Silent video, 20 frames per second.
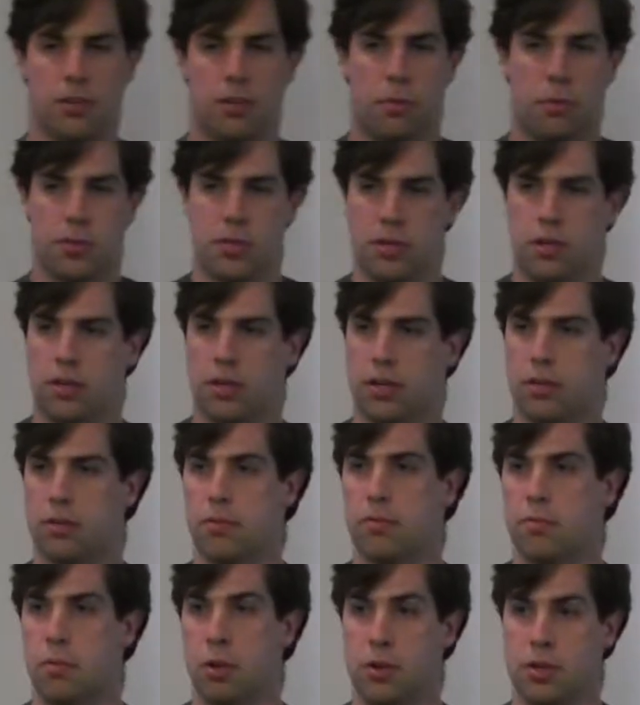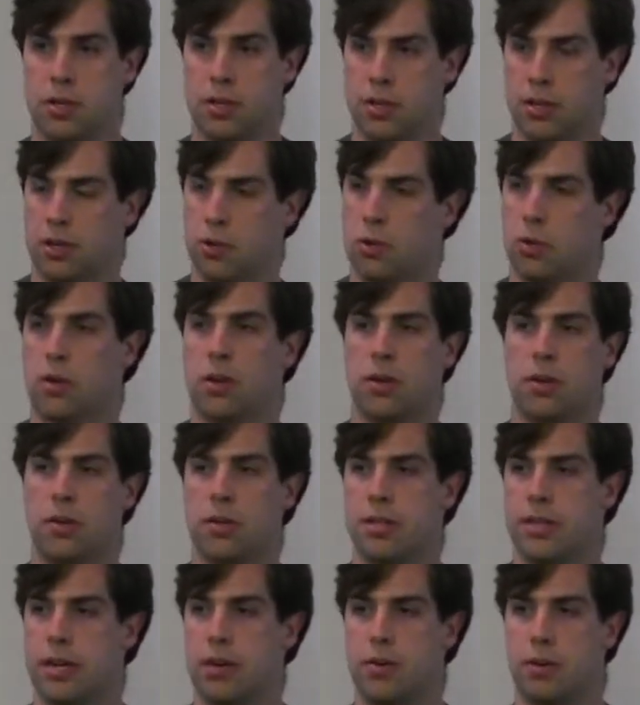Most of the core code
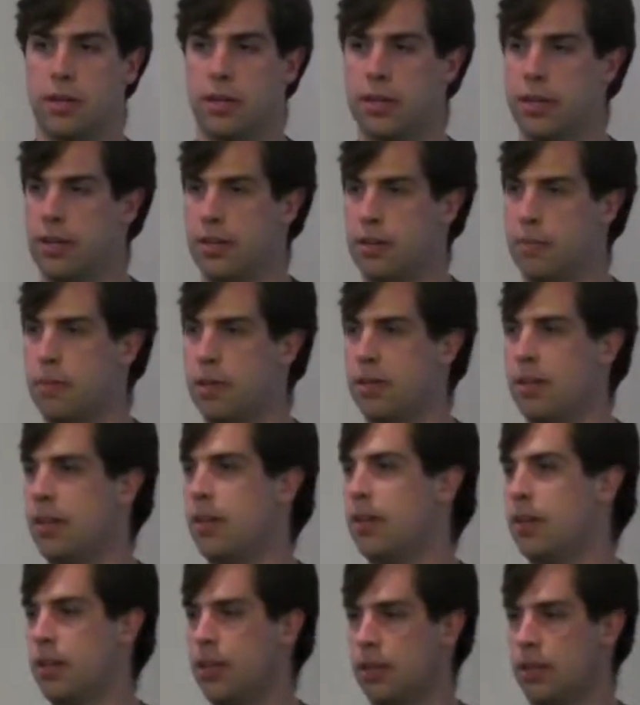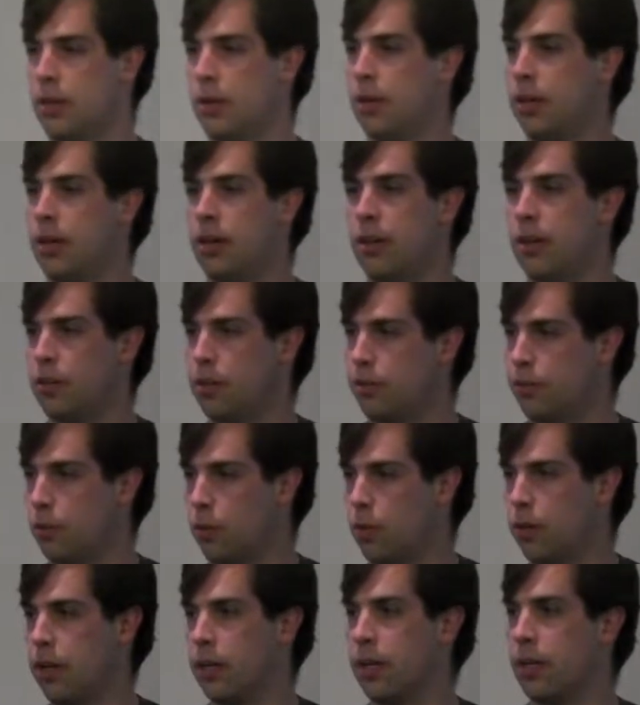is now on GitHub. Go there, you can
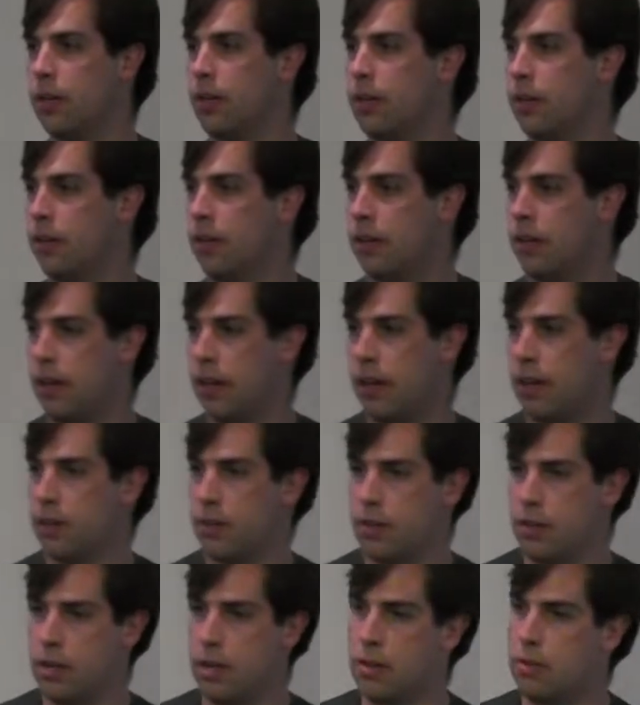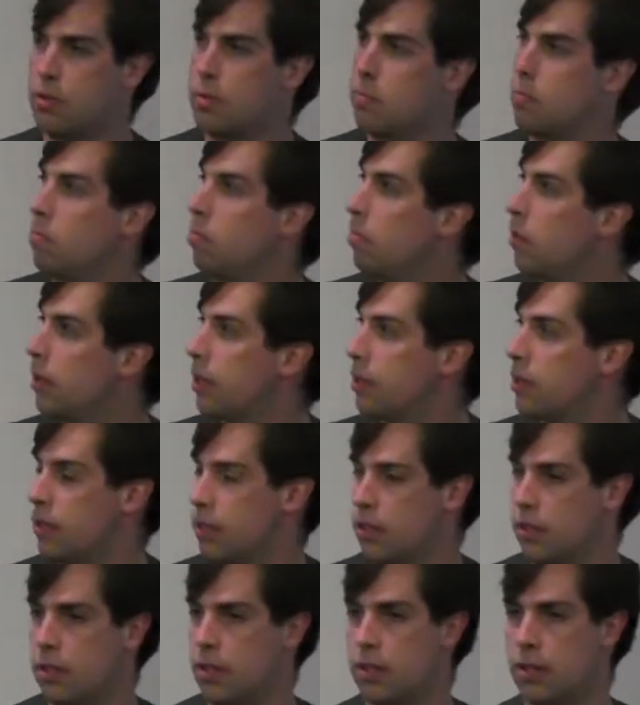fork it, and I'll link
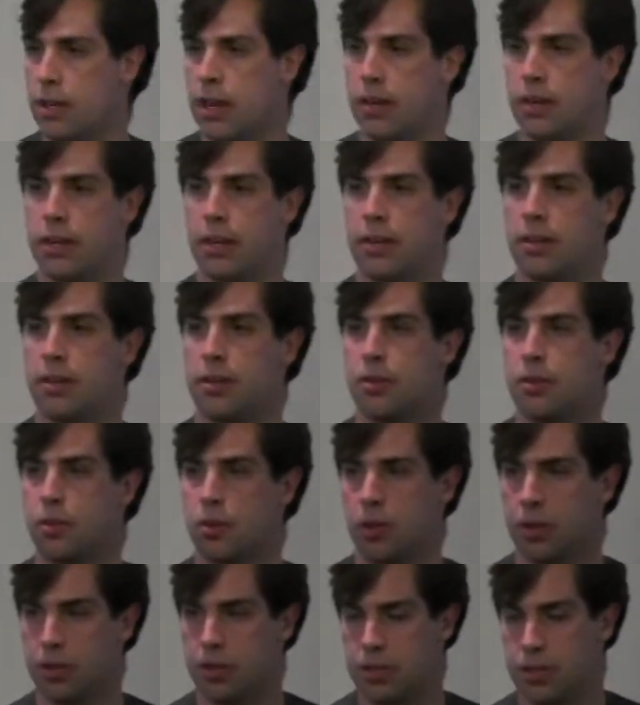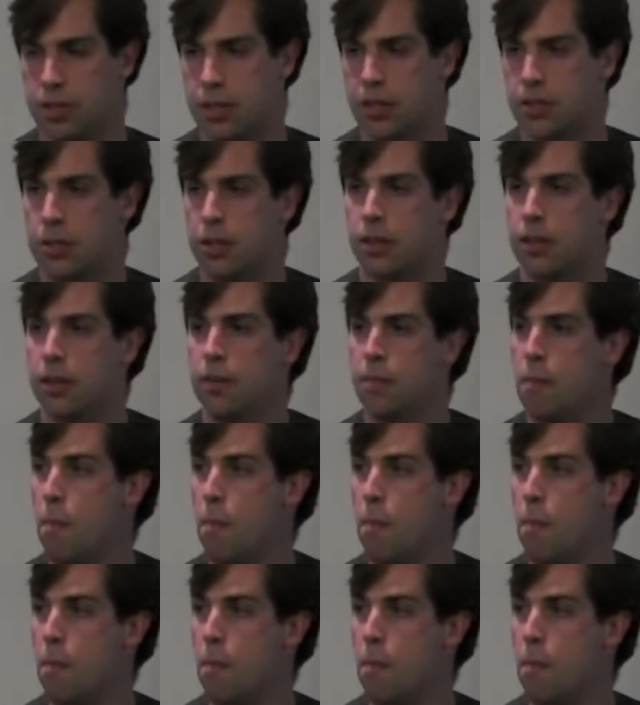to how to get to the tutorials, etc.